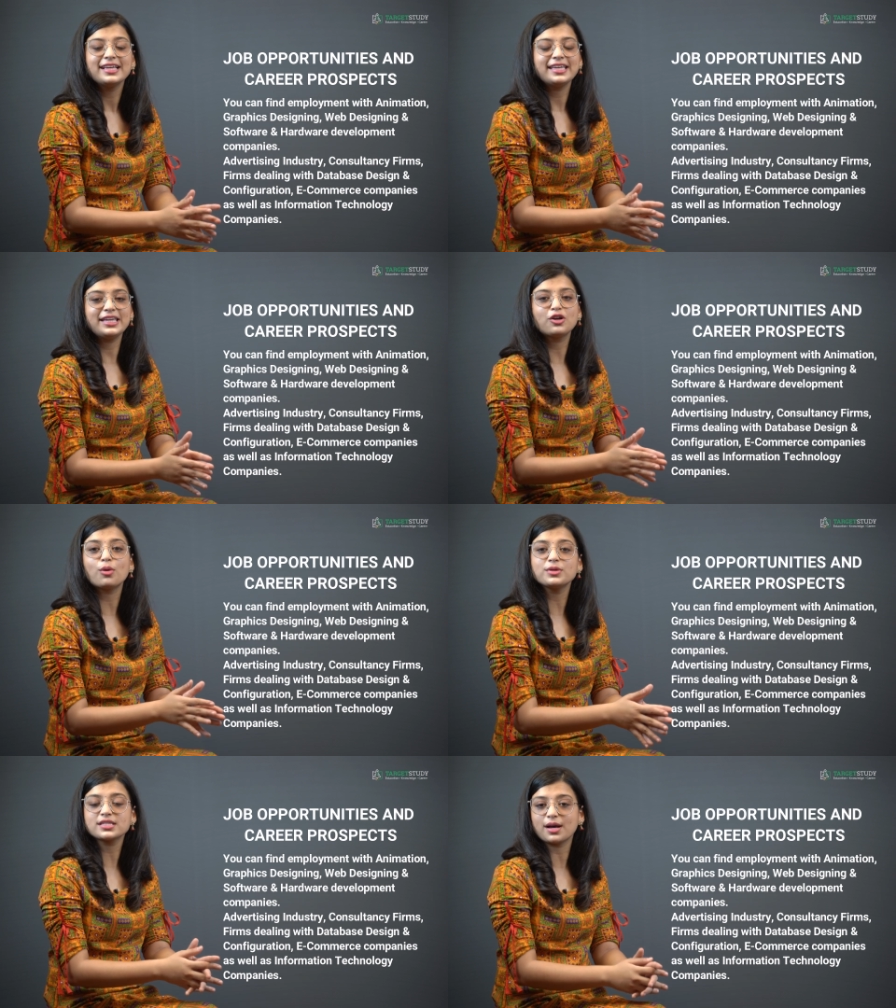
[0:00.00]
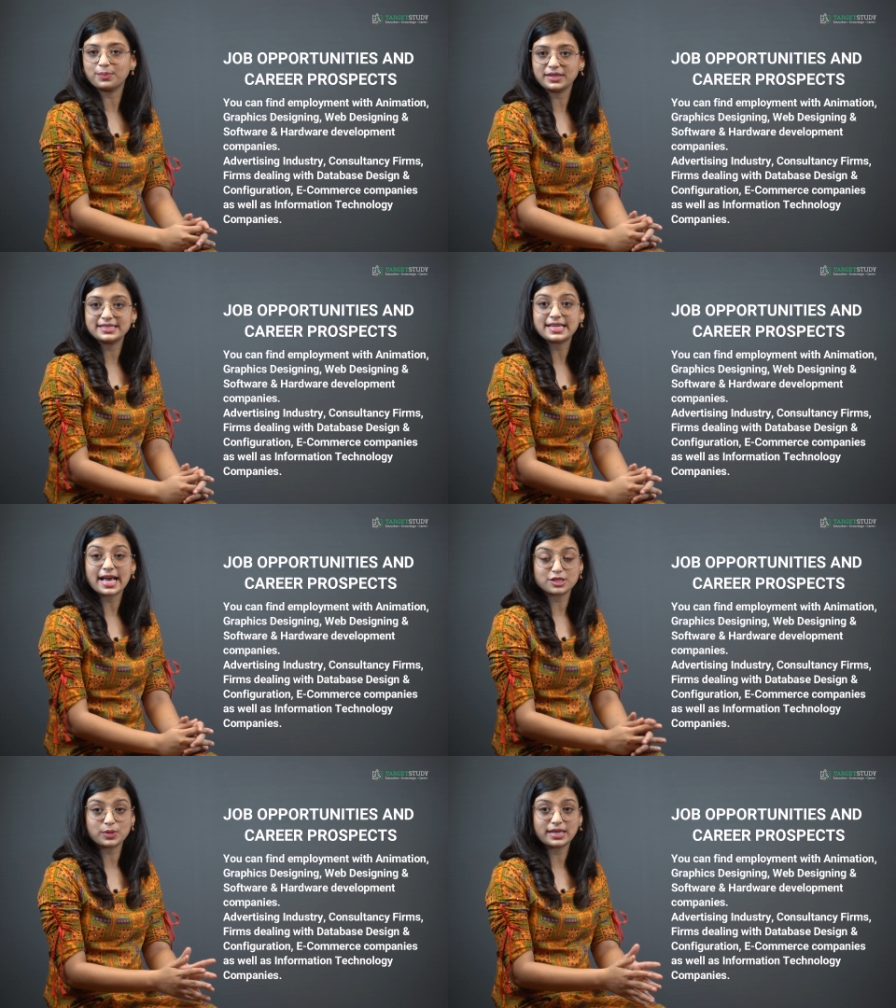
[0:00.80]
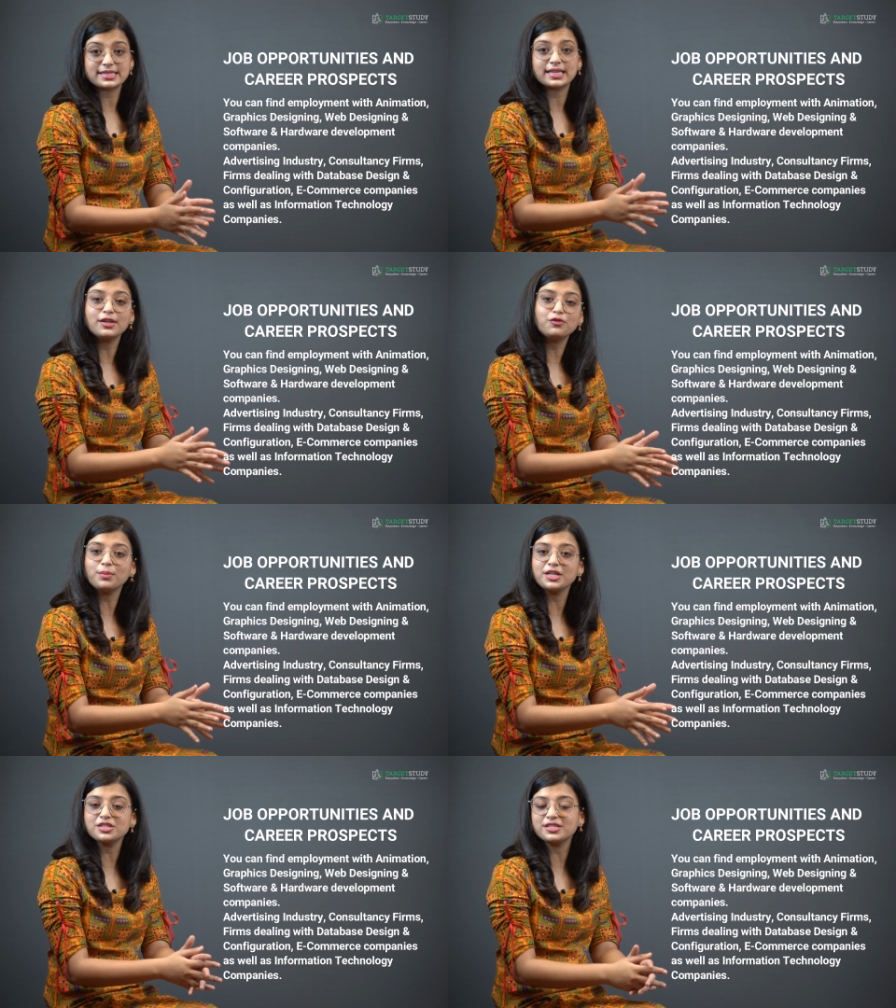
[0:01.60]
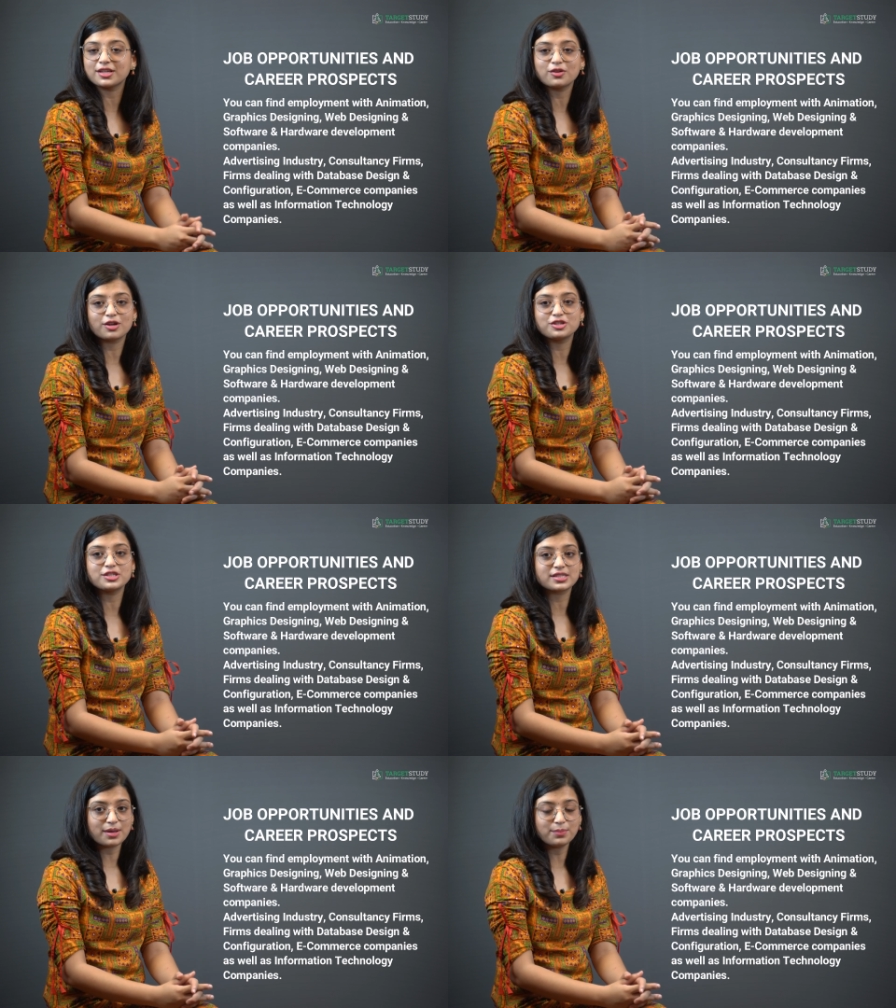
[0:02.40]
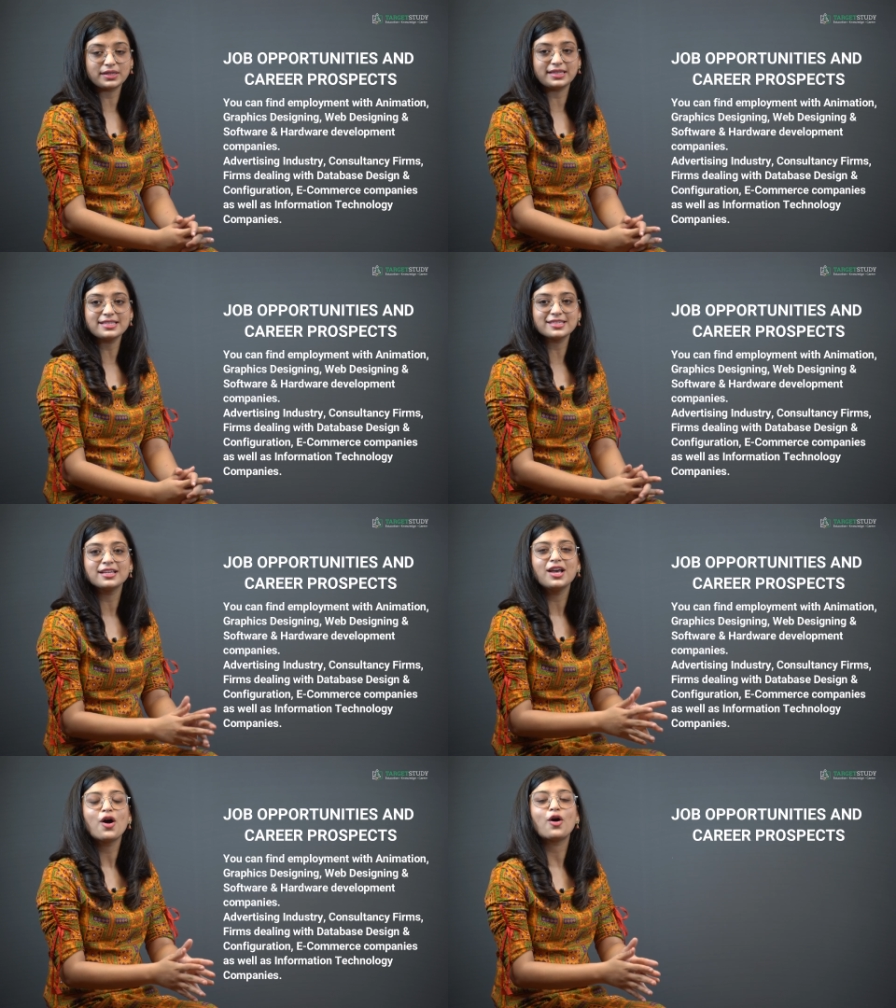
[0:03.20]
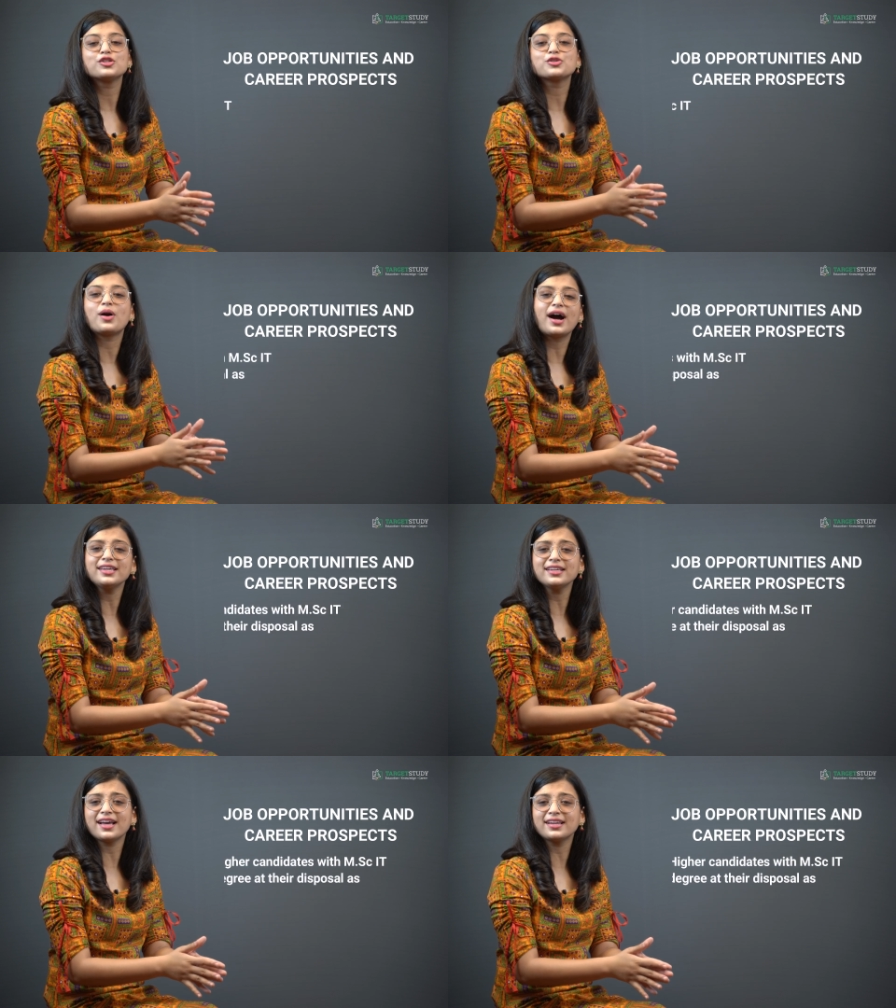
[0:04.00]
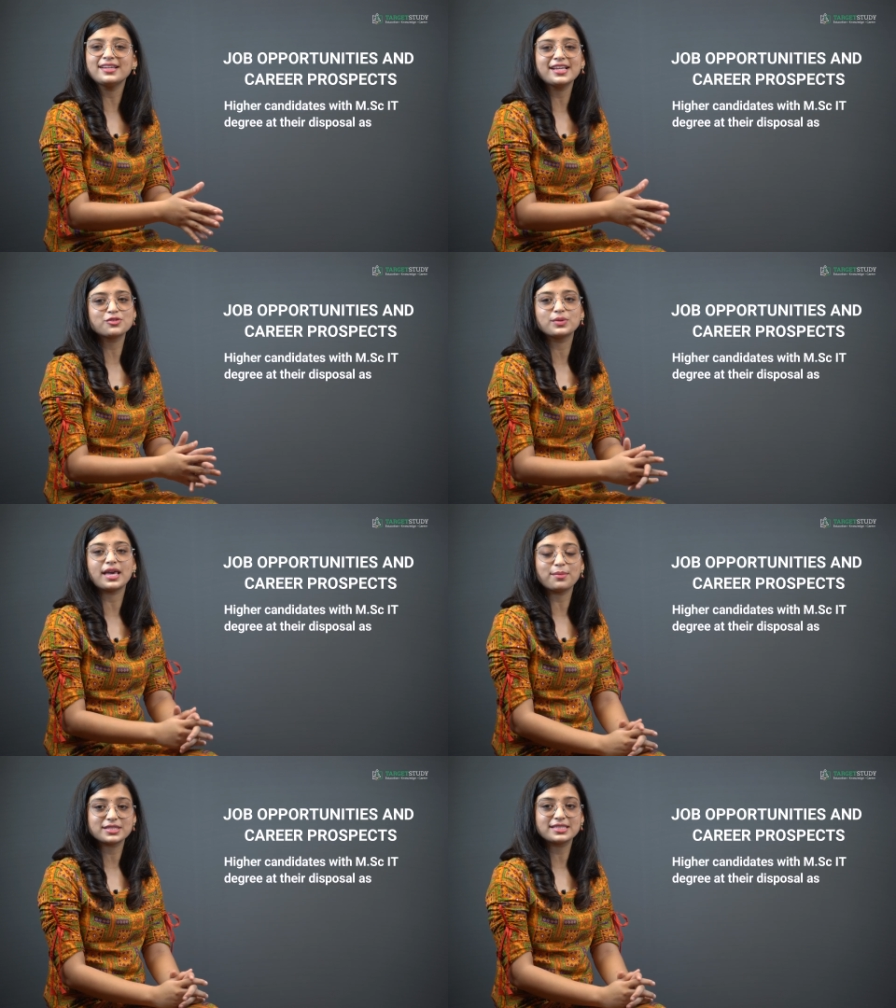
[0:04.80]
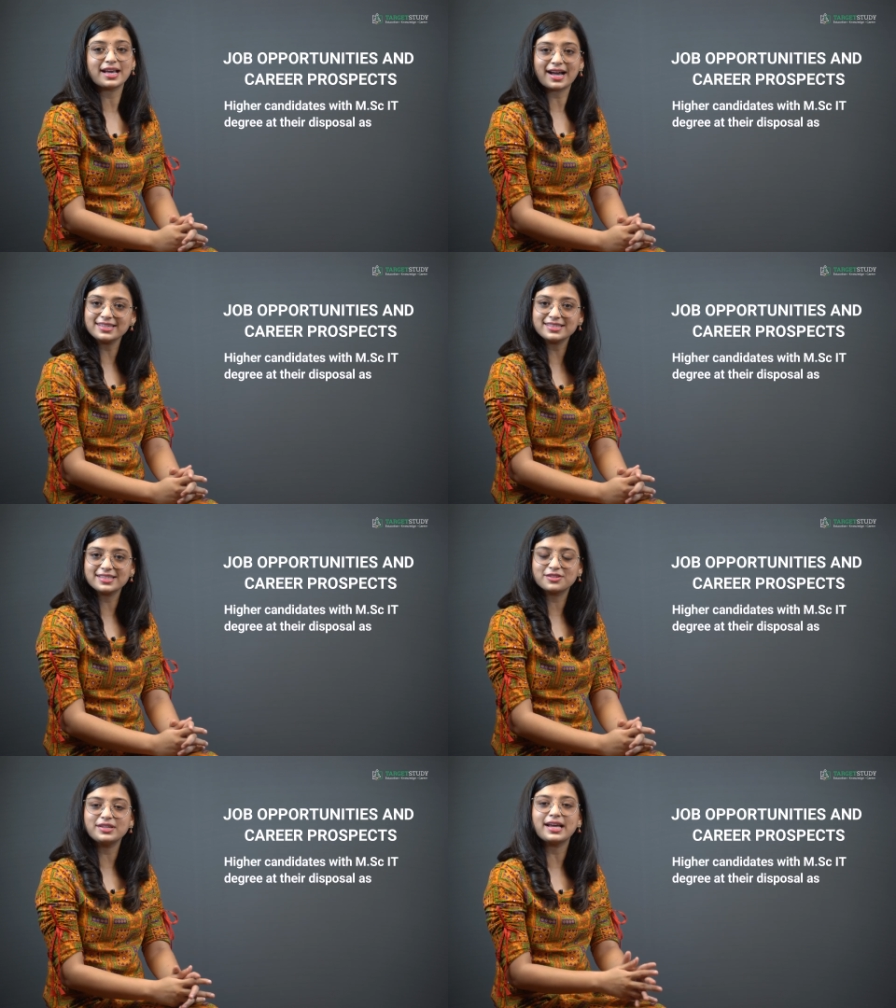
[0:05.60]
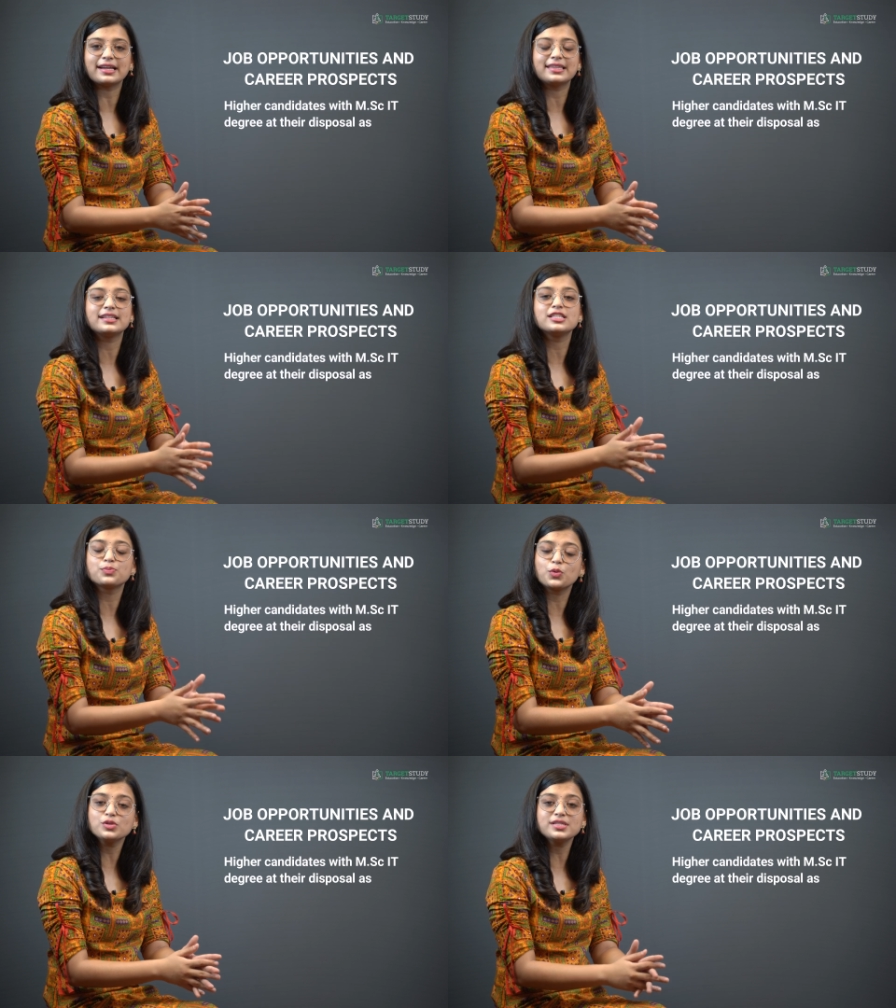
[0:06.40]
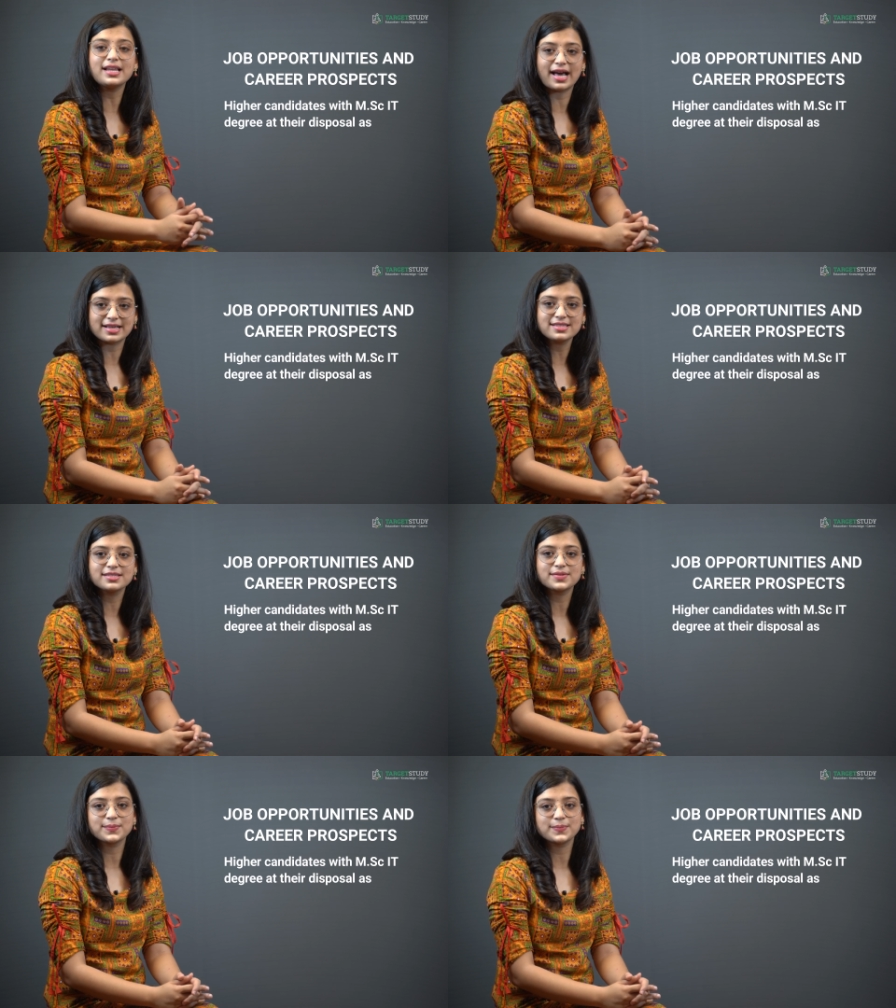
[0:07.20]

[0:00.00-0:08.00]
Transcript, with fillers: e-commerce companies as well as information technologies companies also hire candidates with MSc IT degree at their disposal as